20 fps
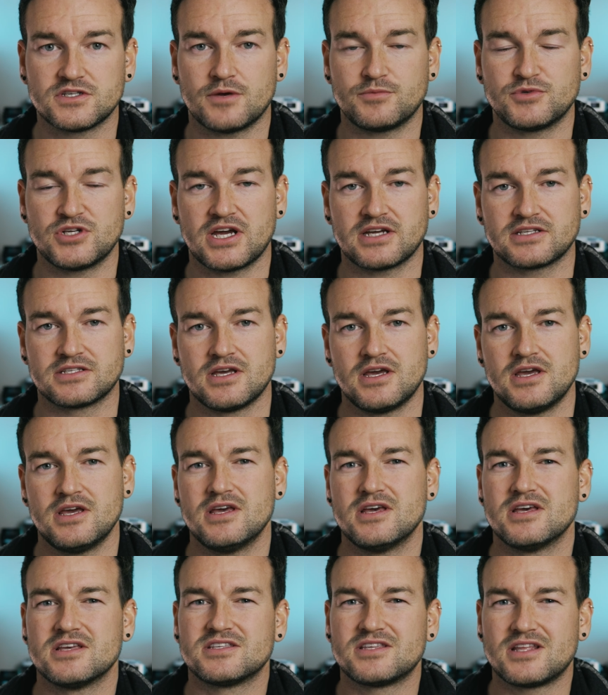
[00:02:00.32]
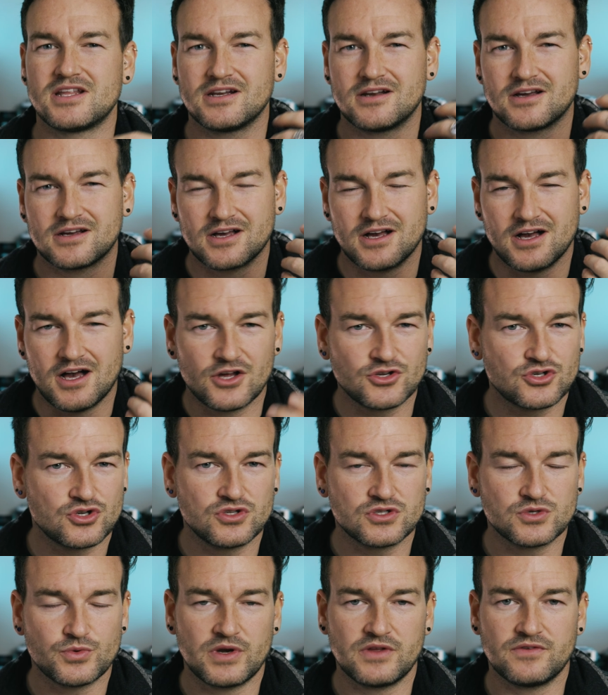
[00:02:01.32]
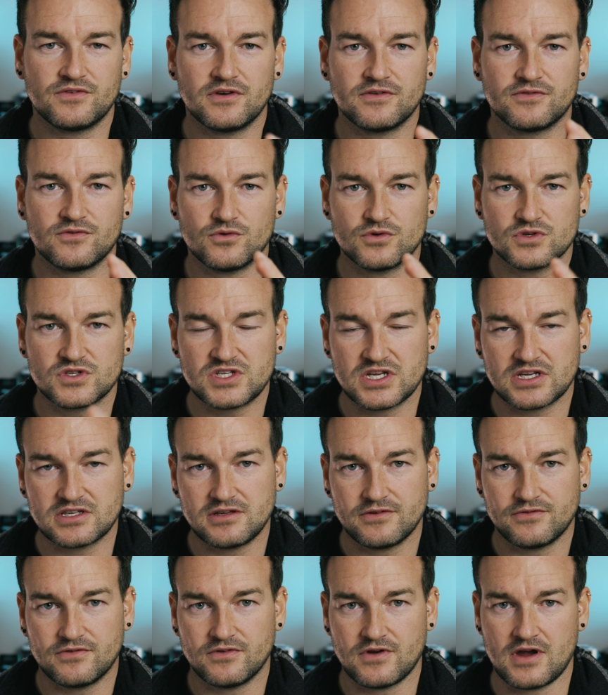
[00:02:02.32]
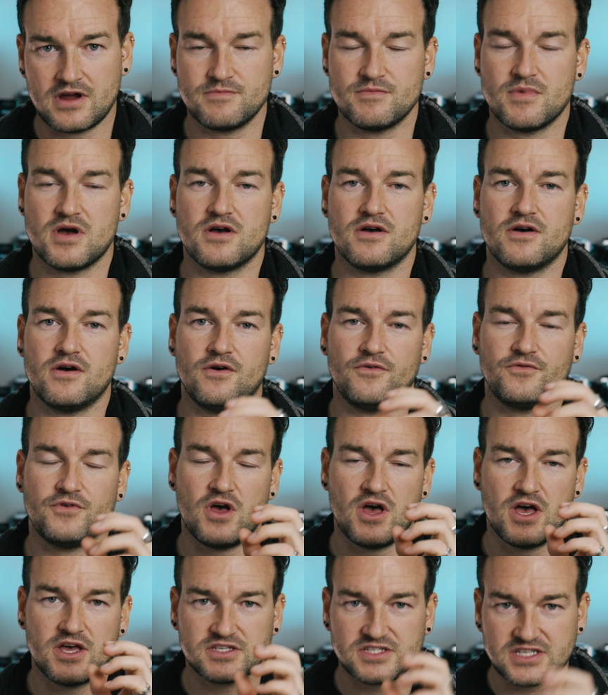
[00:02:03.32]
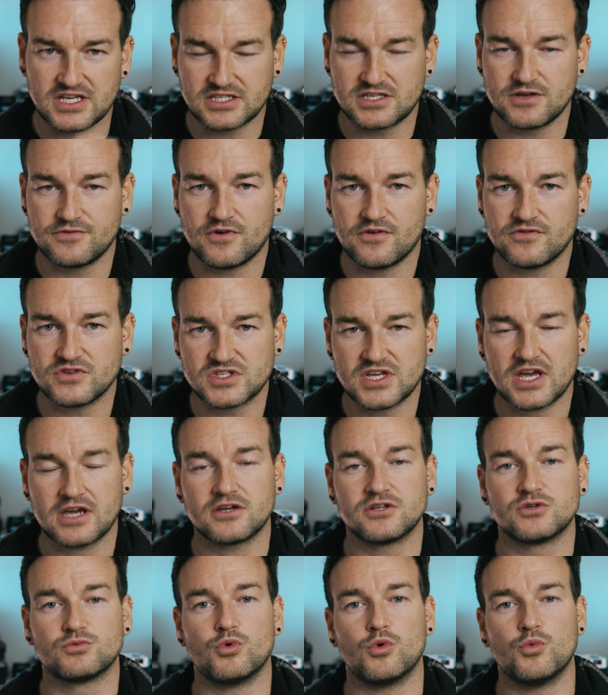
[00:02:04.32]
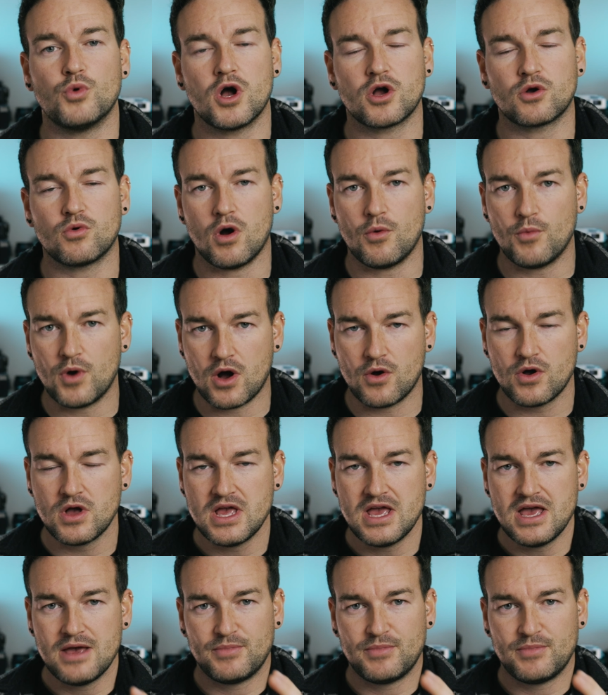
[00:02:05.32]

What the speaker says: subject, something like a 125th or a 60th frame of 60th of a second will work quite well,